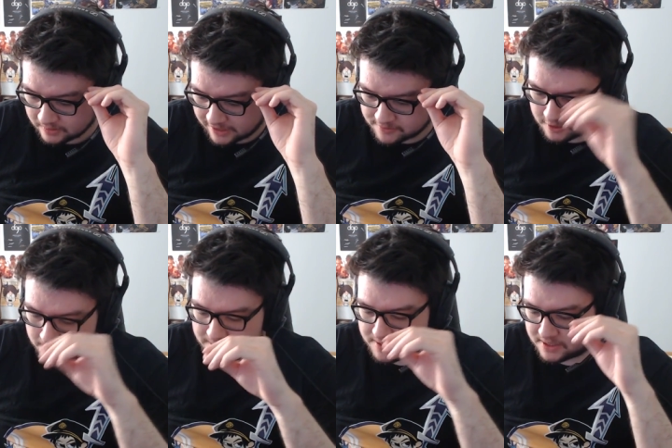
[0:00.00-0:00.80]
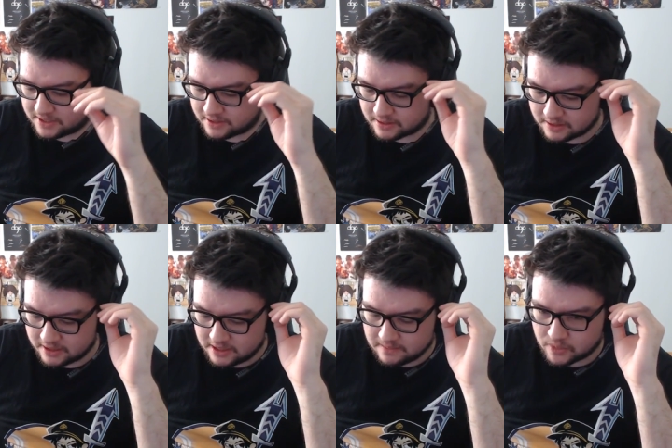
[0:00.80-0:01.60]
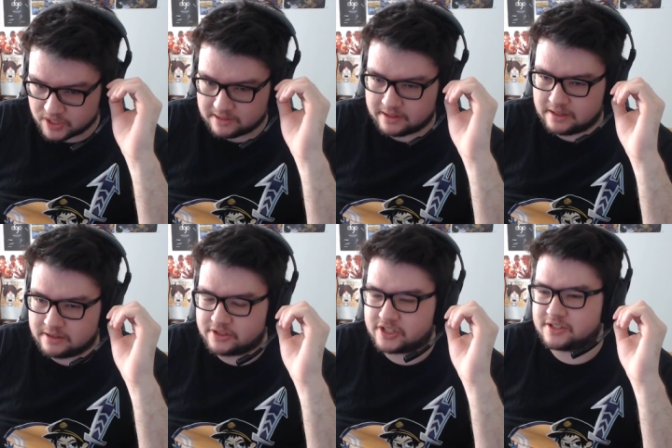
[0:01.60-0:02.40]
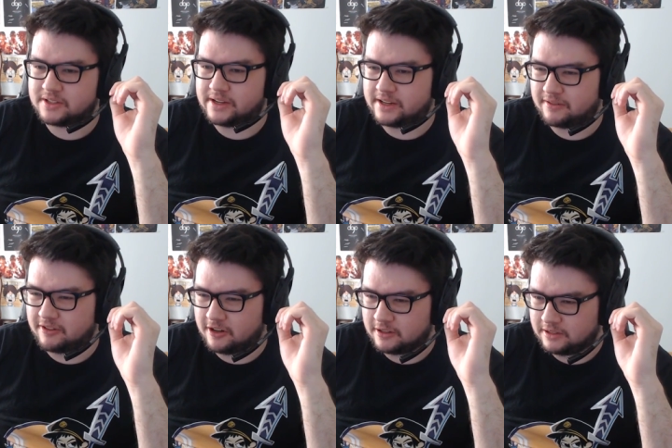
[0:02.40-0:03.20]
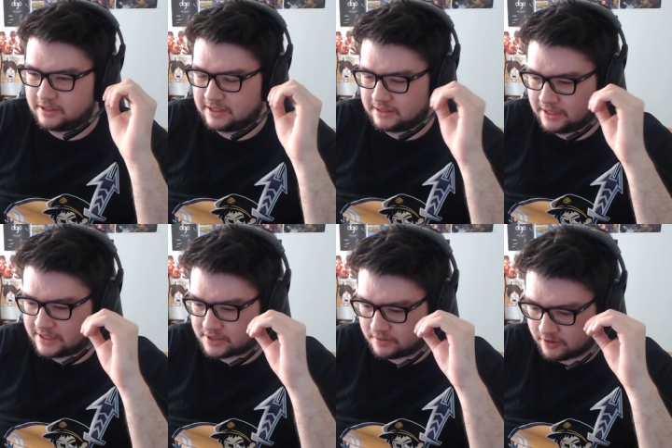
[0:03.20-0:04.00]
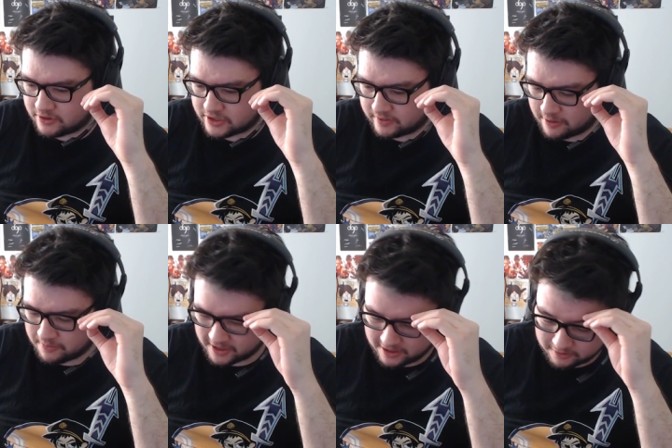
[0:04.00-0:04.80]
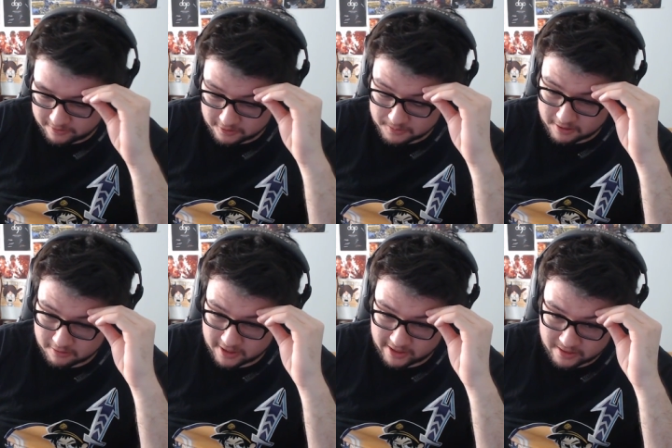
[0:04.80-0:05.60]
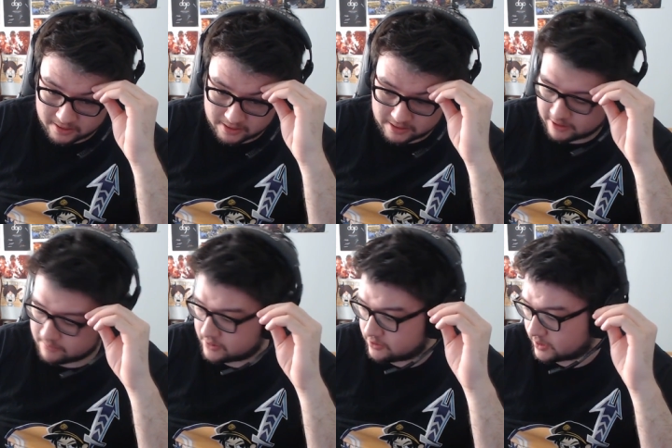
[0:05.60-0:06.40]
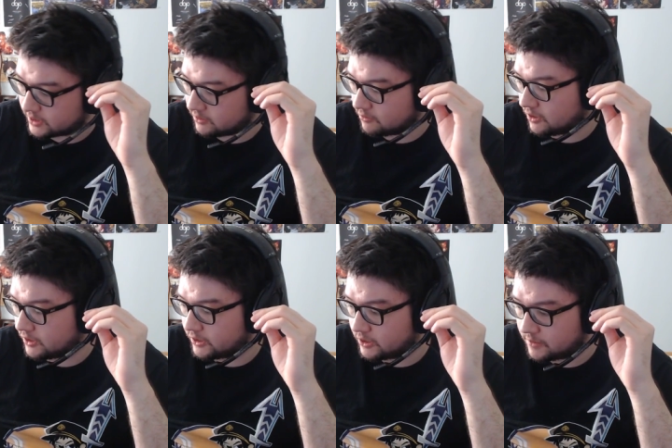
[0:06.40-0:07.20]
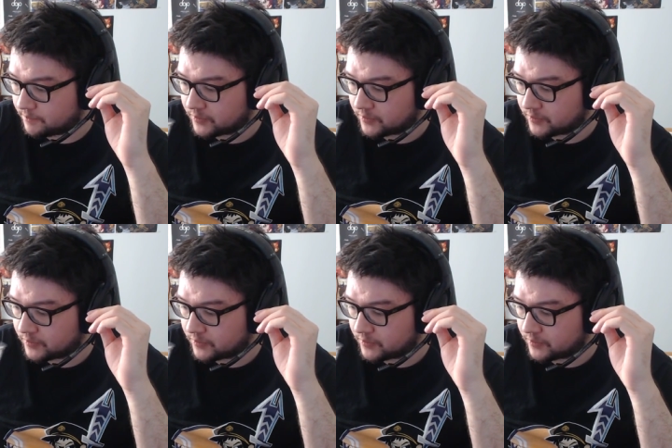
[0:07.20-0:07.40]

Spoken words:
still been sick, but it's just like a lesser version of it. I've been careful about what I eat. I've been drinking water.